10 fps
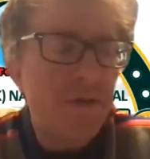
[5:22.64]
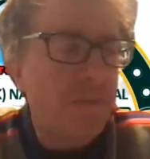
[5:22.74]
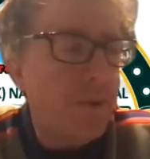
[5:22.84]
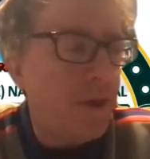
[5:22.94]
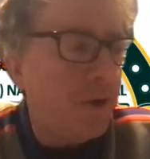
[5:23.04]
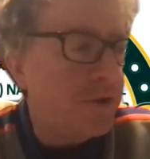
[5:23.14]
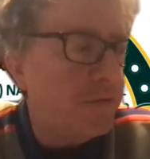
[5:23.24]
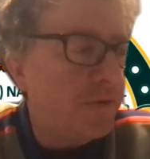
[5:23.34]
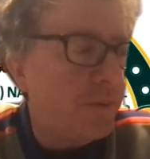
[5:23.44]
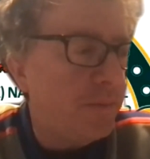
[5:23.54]
everybody knows
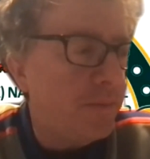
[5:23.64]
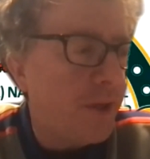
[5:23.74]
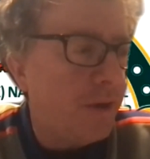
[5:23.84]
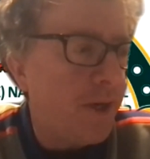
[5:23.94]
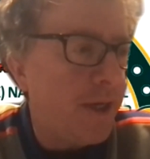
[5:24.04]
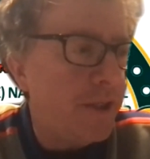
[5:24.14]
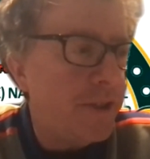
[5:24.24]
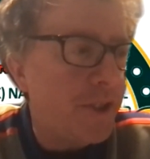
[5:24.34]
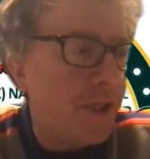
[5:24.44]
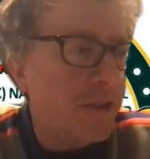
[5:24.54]
you from,
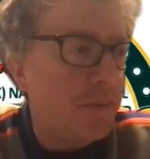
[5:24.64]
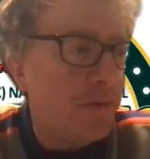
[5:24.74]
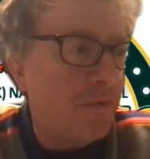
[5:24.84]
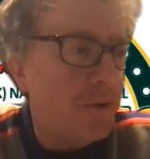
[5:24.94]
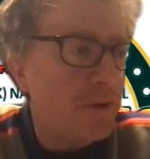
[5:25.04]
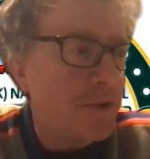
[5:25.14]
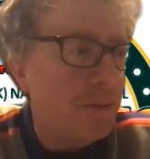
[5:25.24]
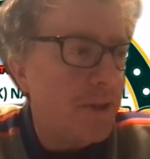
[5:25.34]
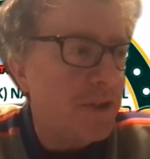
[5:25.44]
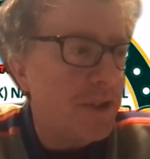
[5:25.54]
86, but of course your
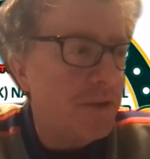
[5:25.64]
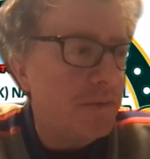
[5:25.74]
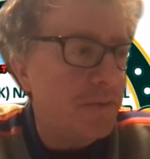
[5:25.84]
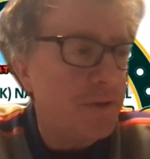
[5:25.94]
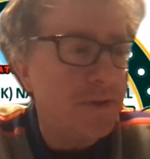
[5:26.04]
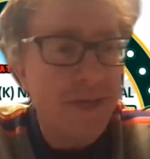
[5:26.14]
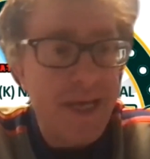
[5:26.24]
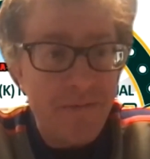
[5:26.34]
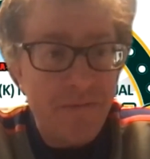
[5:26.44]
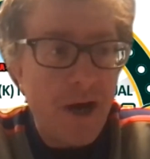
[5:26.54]
best season was
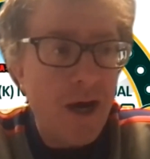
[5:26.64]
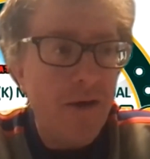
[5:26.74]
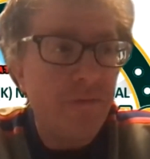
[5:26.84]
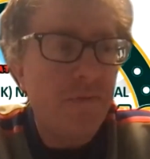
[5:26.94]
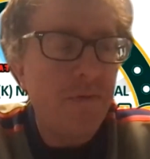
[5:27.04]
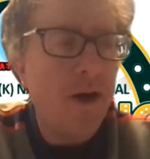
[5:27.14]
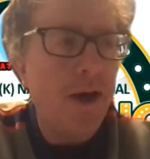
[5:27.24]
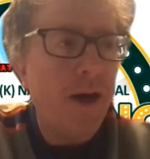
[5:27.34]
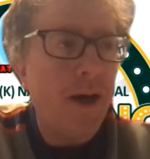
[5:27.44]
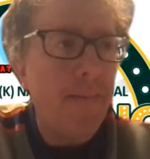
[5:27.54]
85.
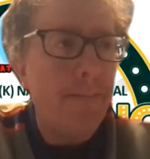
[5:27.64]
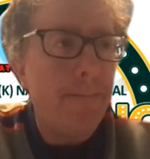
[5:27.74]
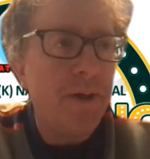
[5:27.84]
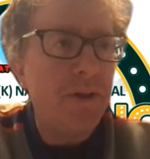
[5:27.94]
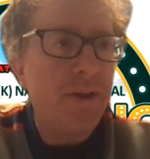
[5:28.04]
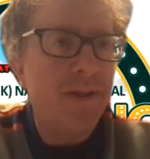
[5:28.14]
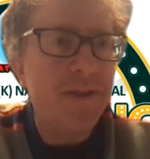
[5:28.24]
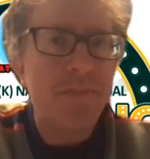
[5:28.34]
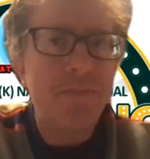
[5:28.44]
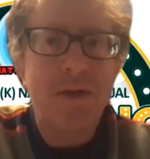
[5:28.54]
But
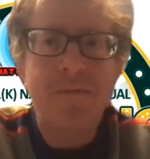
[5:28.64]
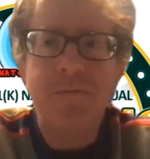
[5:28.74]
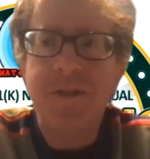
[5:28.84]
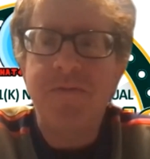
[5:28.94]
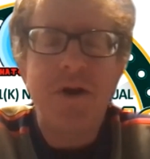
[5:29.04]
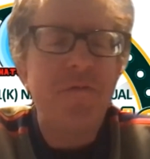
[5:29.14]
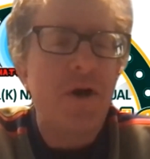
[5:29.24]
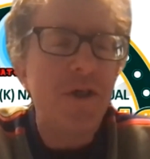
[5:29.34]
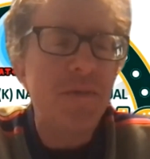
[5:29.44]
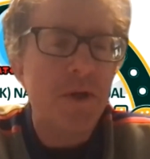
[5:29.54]
something was very,
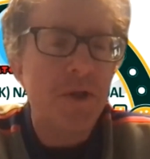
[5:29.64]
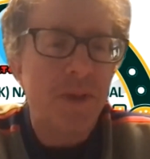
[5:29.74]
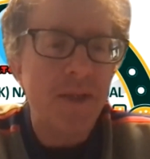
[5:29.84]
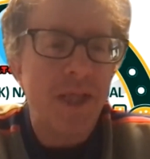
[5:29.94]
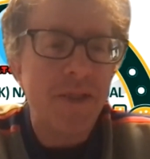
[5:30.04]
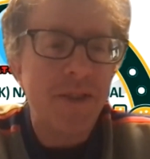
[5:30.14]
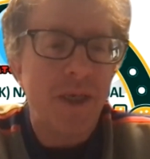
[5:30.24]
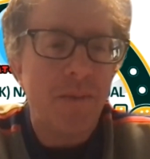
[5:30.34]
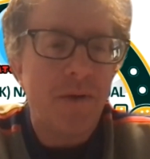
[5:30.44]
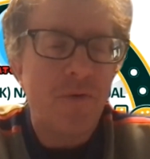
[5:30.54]
very special about that
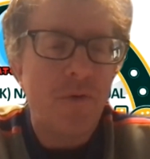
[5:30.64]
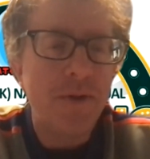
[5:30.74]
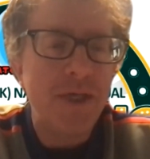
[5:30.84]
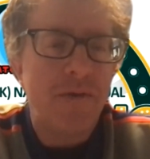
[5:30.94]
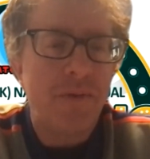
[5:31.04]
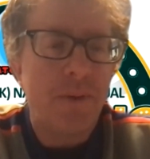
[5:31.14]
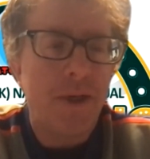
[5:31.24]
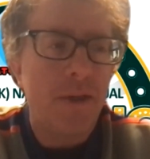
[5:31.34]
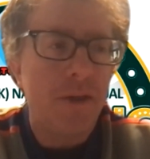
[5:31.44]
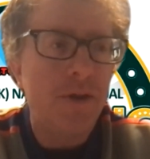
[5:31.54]
team. And of course,
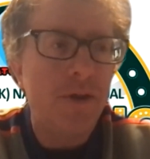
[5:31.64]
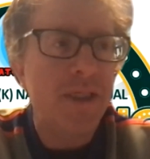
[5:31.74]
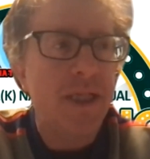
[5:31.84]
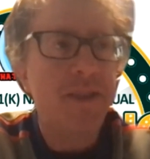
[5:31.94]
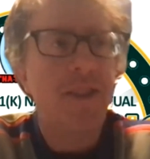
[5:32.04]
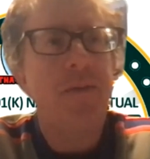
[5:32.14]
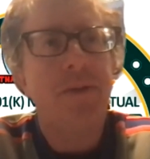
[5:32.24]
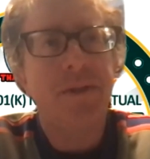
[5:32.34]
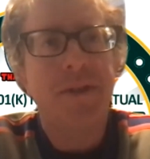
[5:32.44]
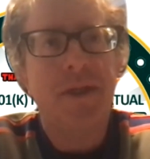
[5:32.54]
everybody looks at that team
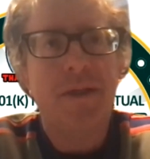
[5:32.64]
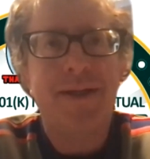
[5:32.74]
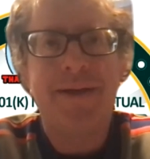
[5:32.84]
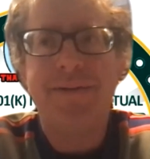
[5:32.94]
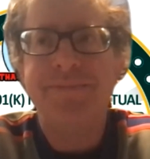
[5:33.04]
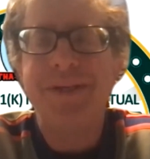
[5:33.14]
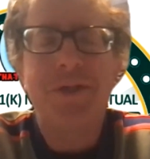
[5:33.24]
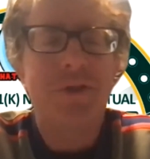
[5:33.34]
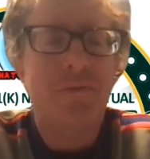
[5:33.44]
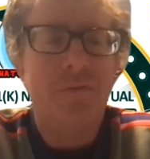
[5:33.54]
and said, they
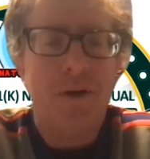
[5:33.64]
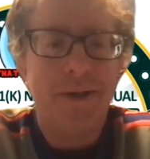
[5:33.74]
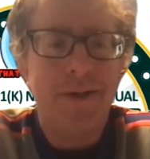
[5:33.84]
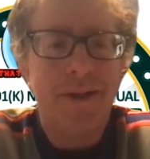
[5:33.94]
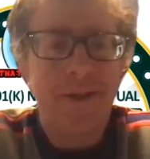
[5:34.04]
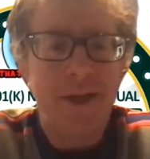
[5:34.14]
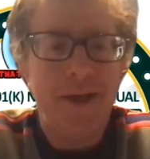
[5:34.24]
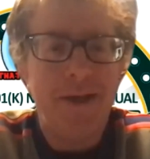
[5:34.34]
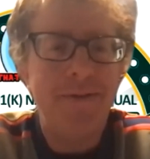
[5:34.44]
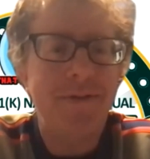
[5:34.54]
should have won in
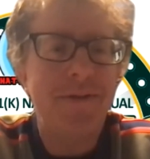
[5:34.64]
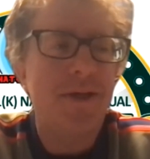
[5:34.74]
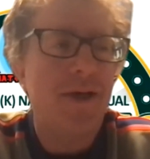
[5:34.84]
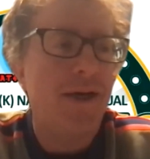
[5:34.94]
88,